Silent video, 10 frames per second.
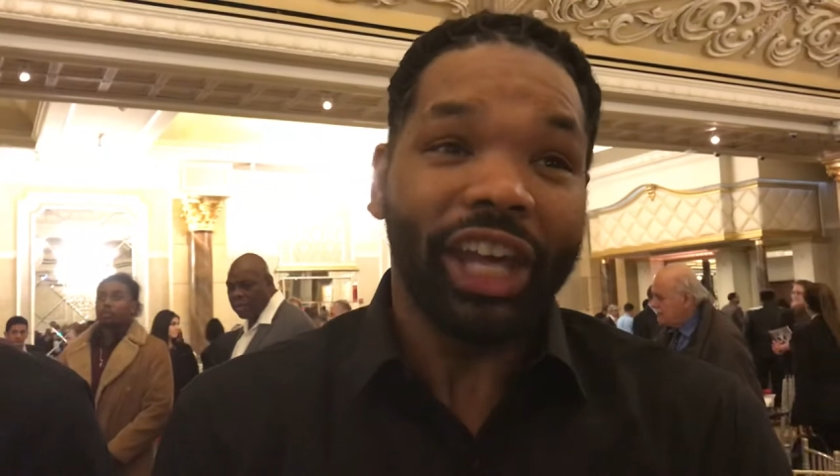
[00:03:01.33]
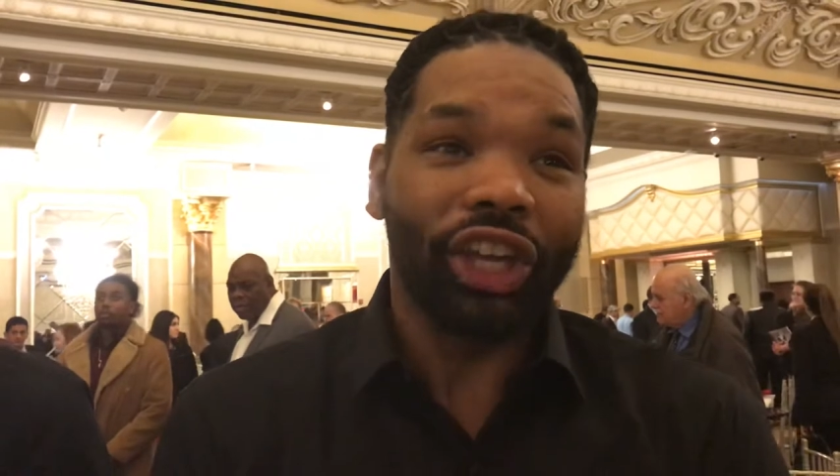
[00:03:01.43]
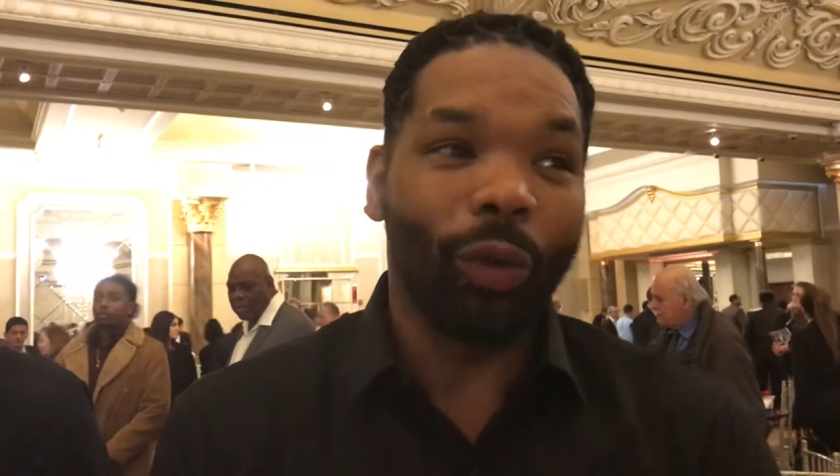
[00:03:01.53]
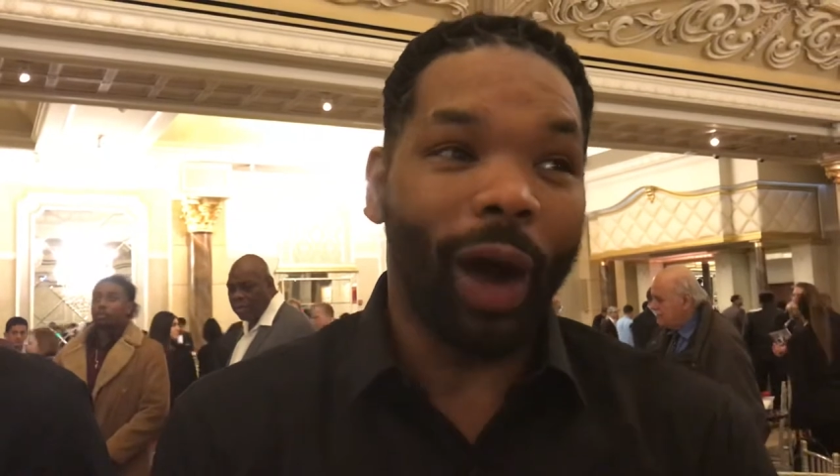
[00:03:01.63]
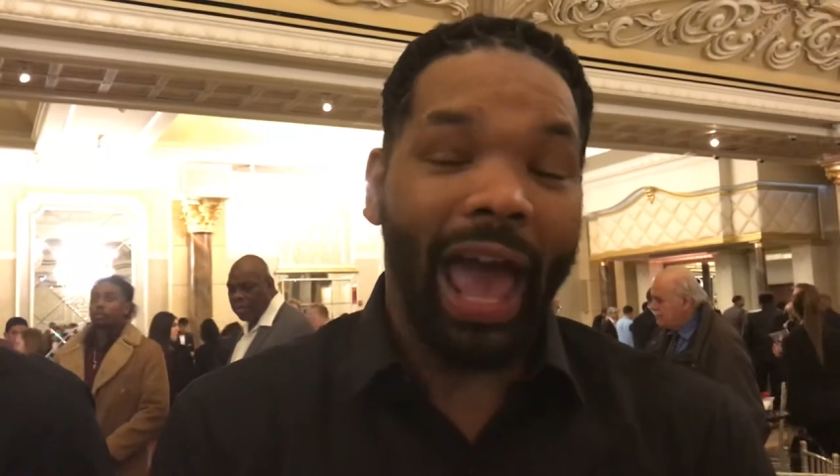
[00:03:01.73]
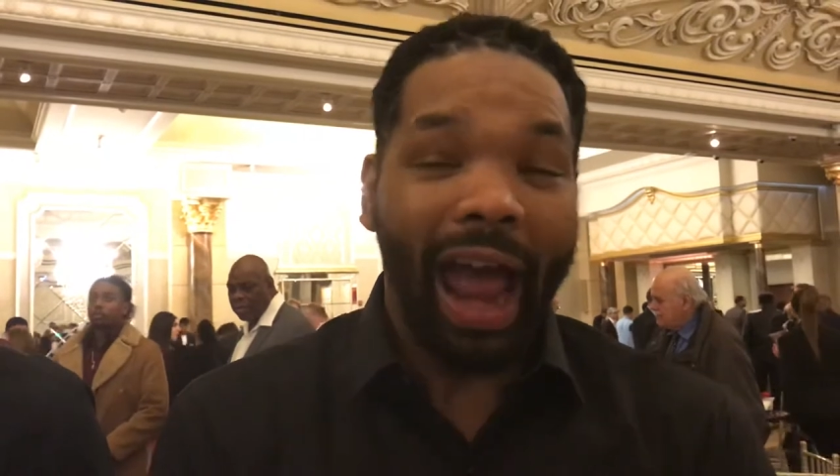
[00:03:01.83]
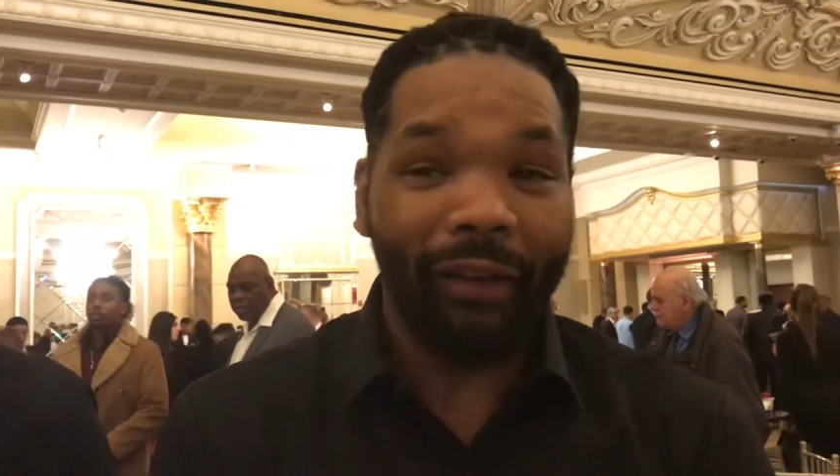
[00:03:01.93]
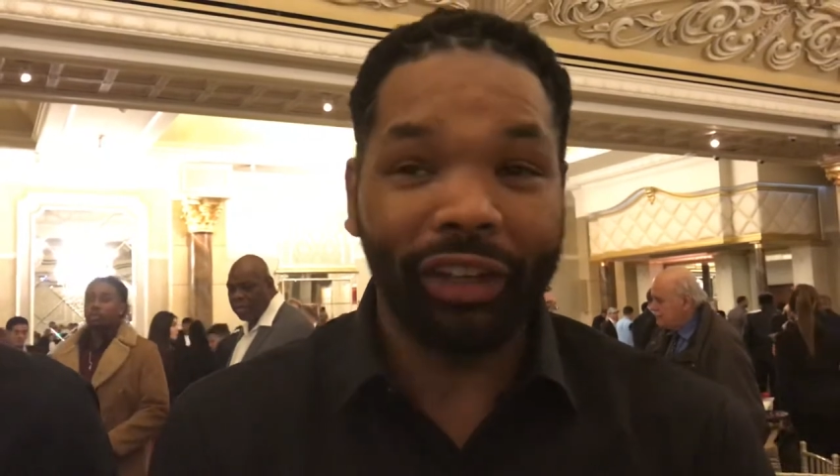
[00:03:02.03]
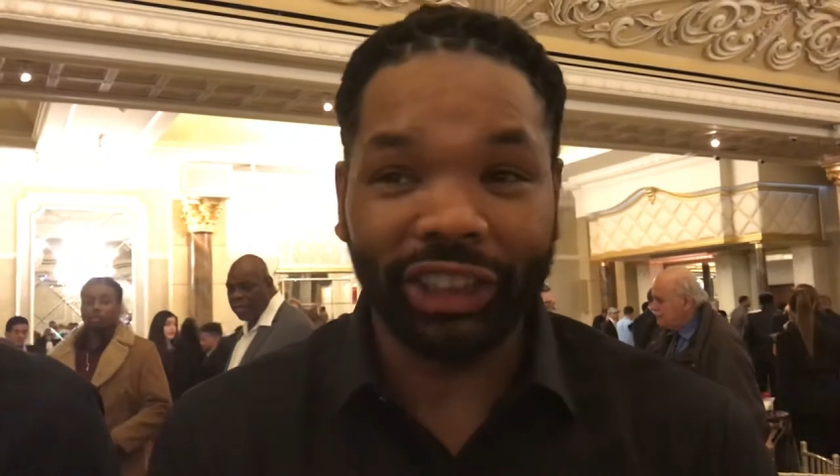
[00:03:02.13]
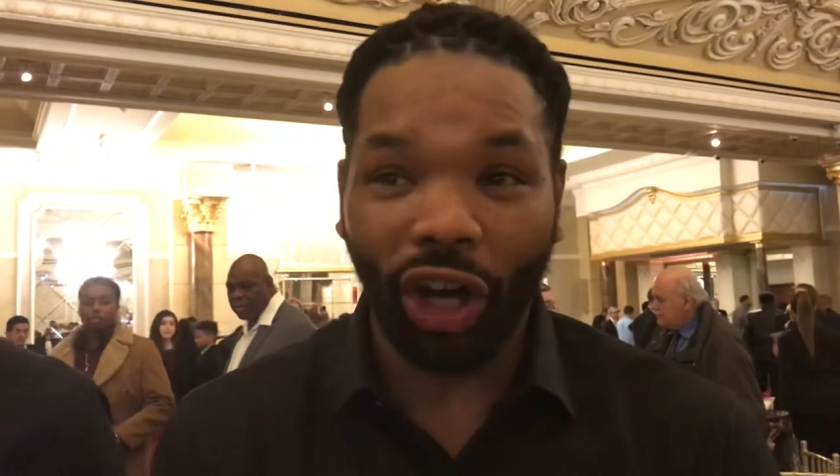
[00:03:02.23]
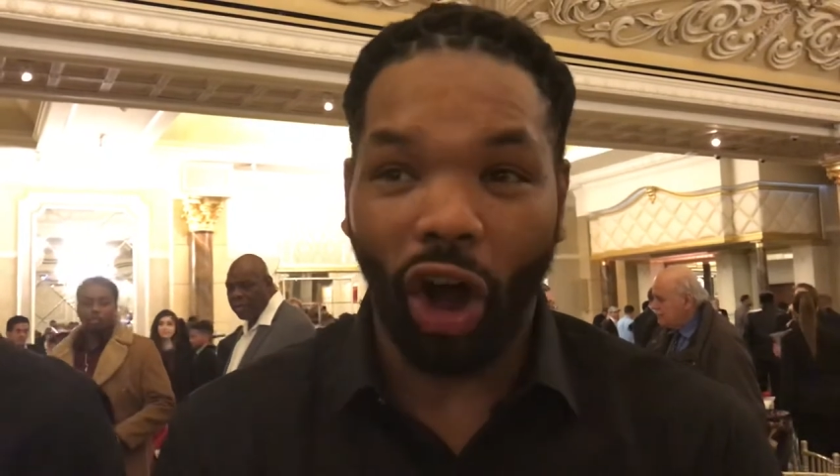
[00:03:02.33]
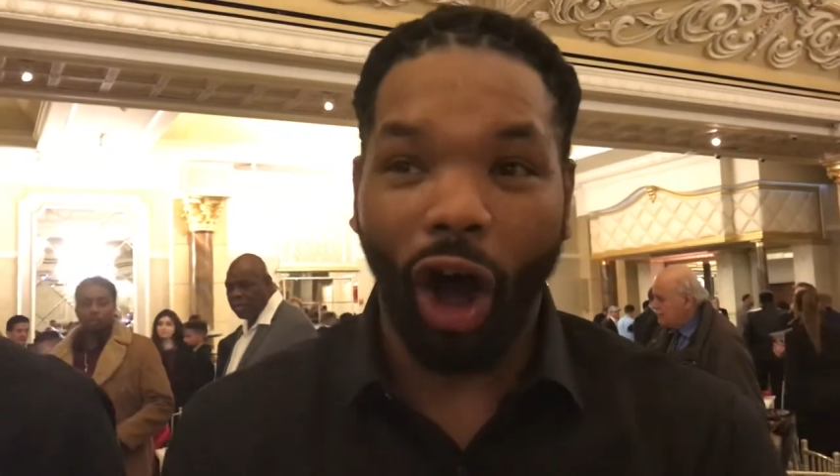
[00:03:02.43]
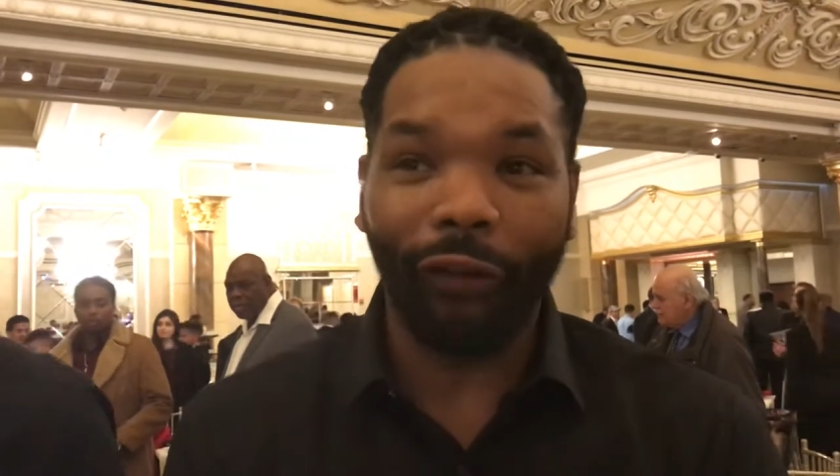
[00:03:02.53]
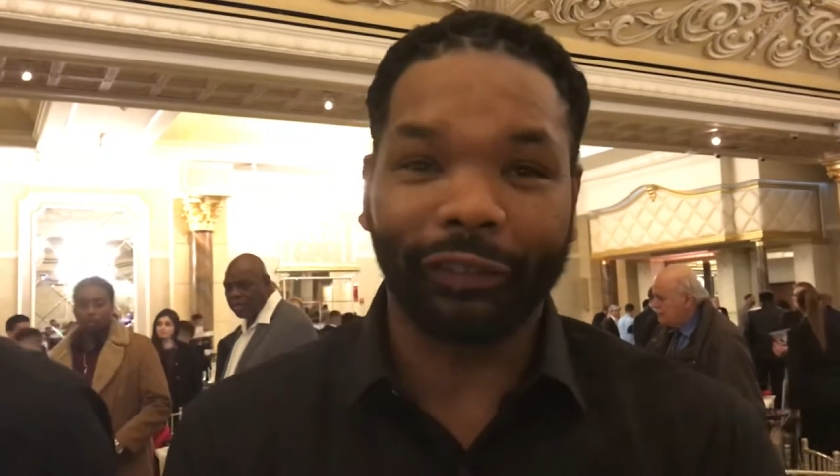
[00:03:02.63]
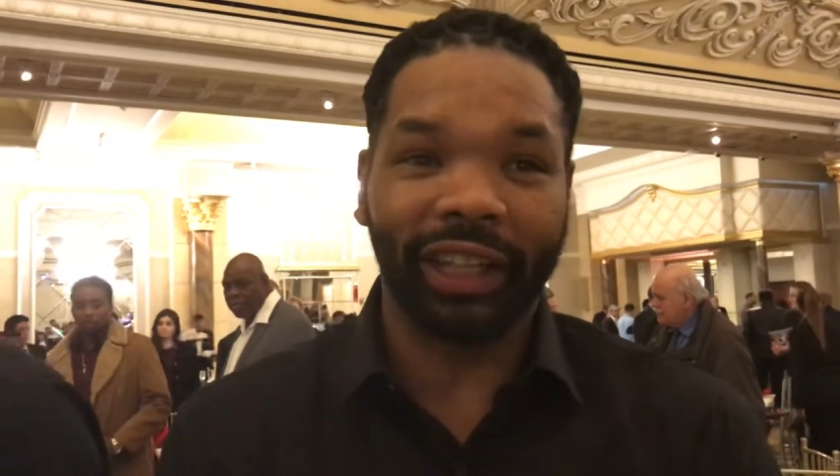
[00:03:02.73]
You know what? Every so
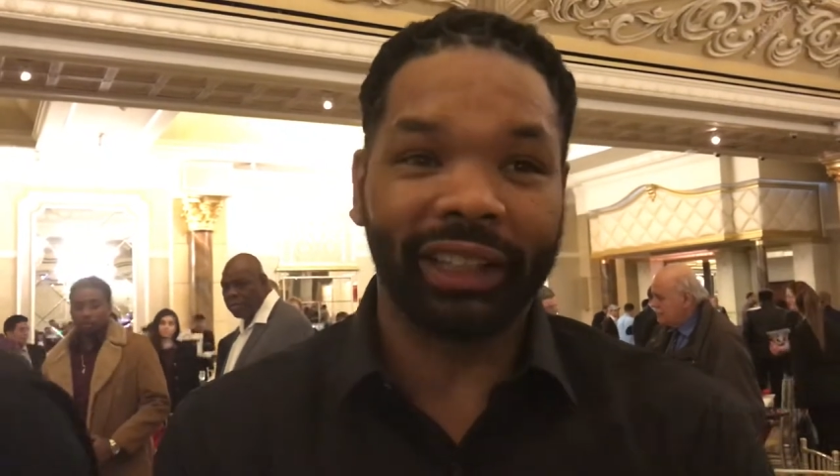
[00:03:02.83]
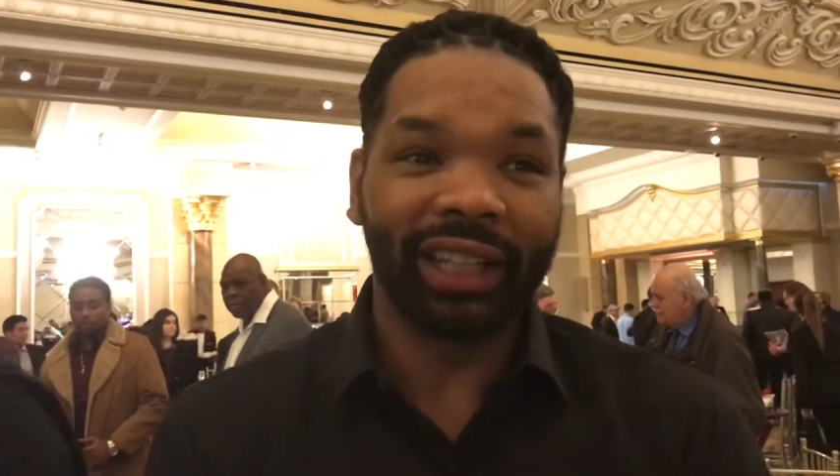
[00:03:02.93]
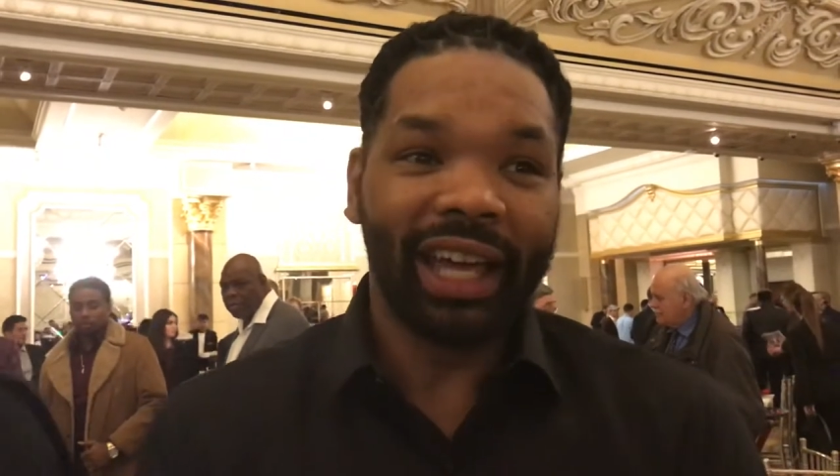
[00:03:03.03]
often,